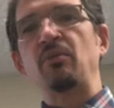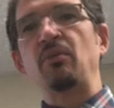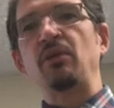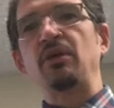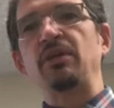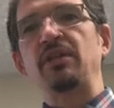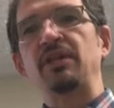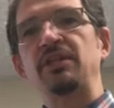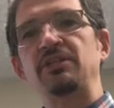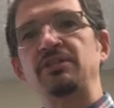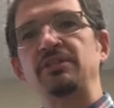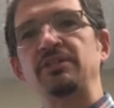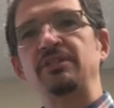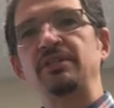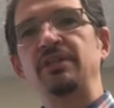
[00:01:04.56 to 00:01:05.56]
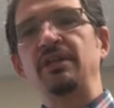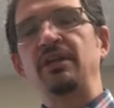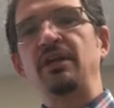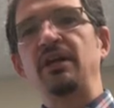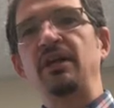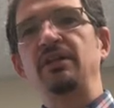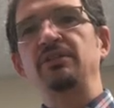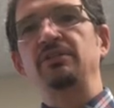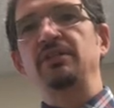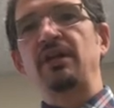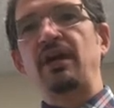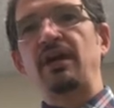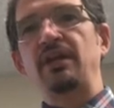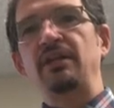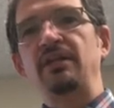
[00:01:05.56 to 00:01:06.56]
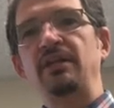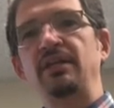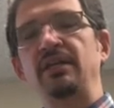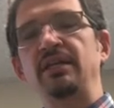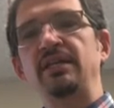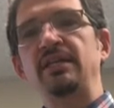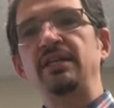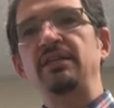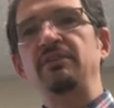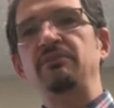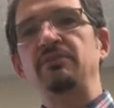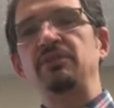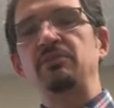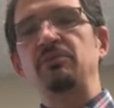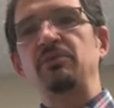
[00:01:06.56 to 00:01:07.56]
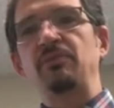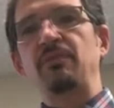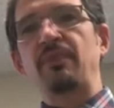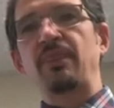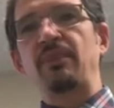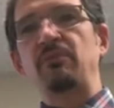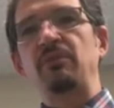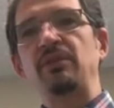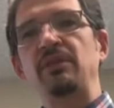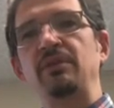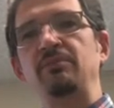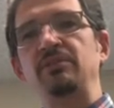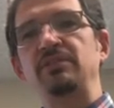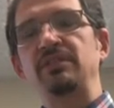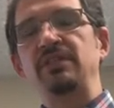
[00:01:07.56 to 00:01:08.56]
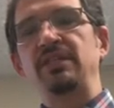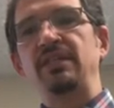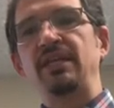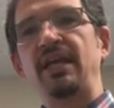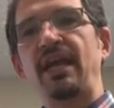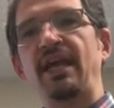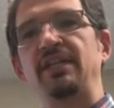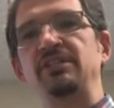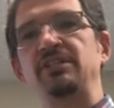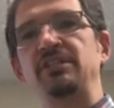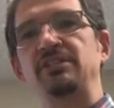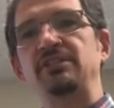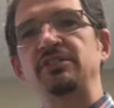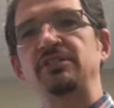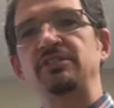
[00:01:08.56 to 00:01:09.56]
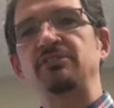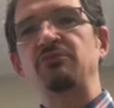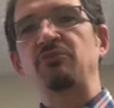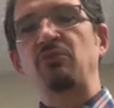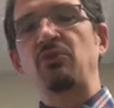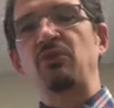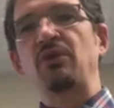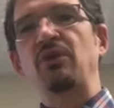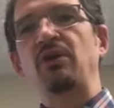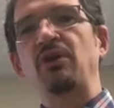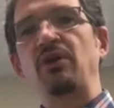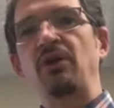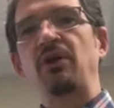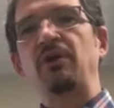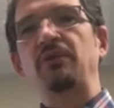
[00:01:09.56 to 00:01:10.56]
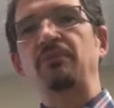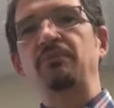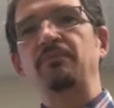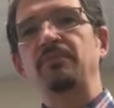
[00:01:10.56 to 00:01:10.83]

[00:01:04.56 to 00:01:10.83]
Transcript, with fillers: one nation, under God, indivisible, with liberty and justice for all.